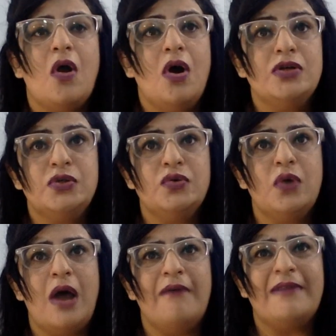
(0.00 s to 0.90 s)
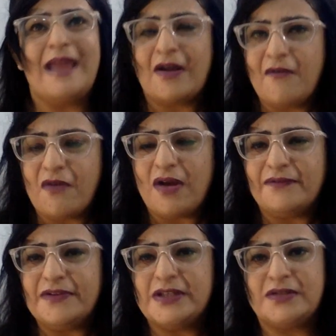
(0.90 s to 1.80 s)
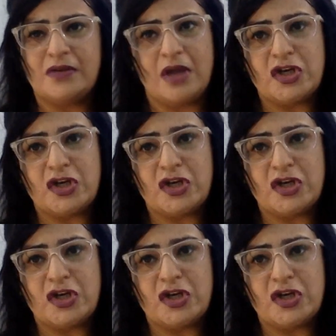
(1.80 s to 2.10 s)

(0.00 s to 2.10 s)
Or do you have lack of confidence or